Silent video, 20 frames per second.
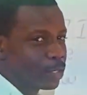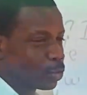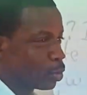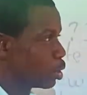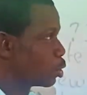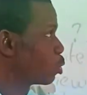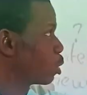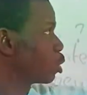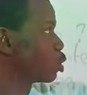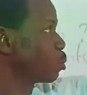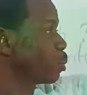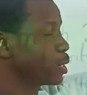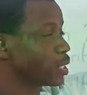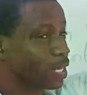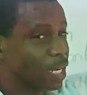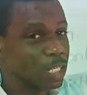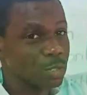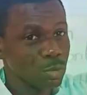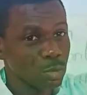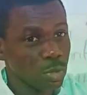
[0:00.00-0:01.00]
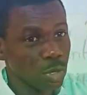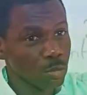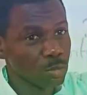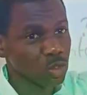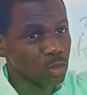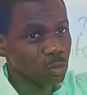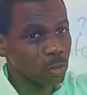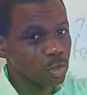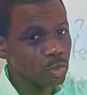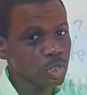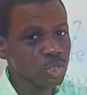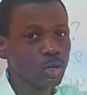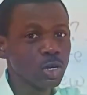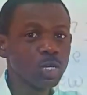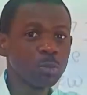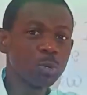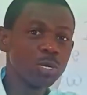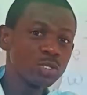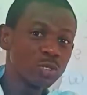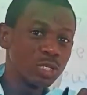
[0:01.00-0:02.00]
So this one automatically has become small. So it all
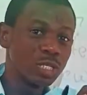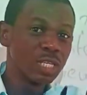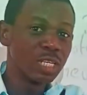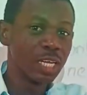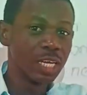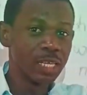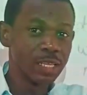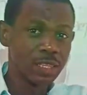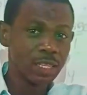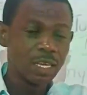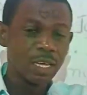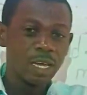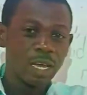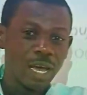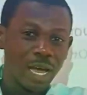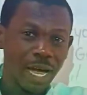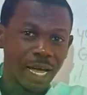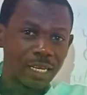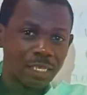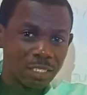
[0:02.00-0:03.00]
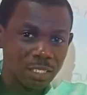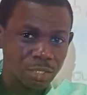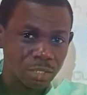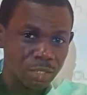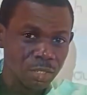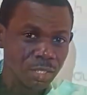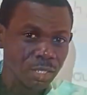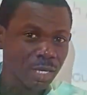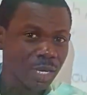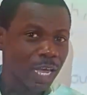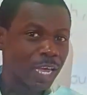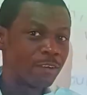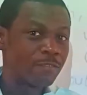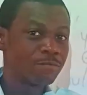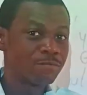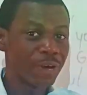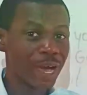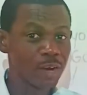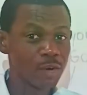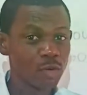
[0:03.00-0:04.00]
depends on the length and the
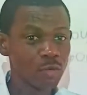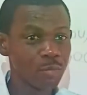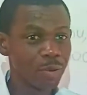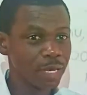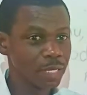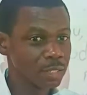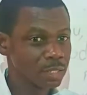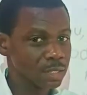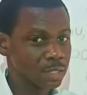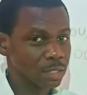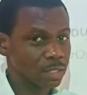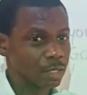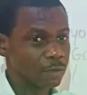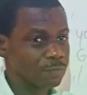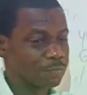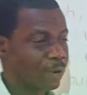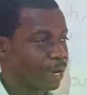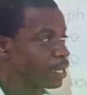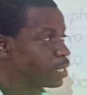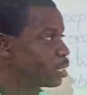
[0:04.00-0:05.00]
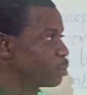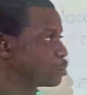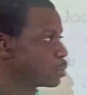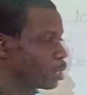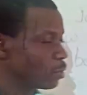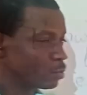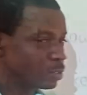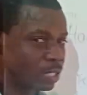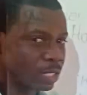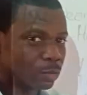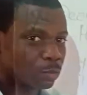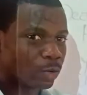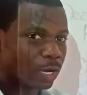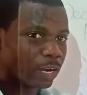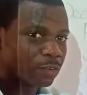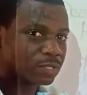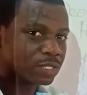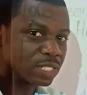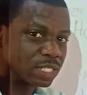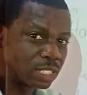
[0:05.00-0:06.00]
environment they find themselves. We
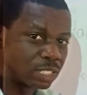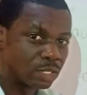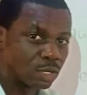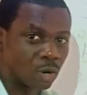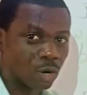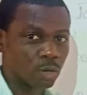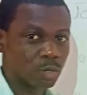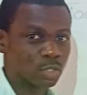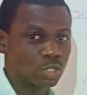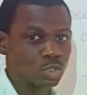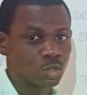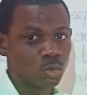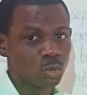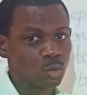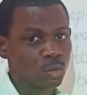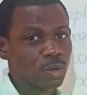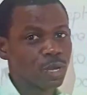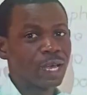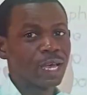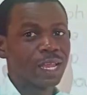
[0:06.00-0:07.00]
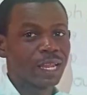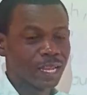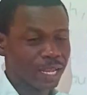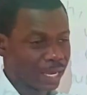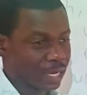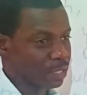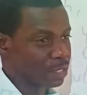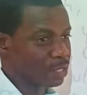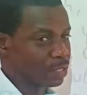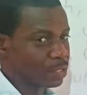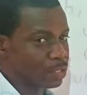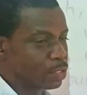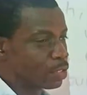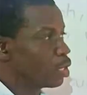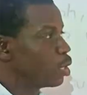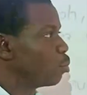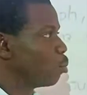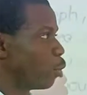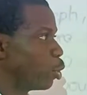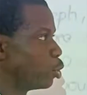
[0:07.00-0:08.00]
have C also like this.
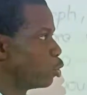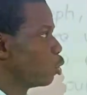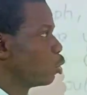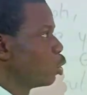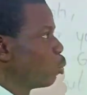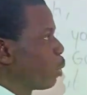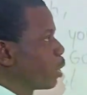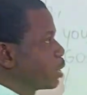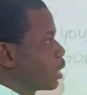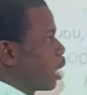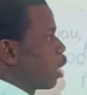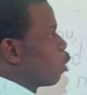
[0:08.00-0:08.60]
But you know, no matter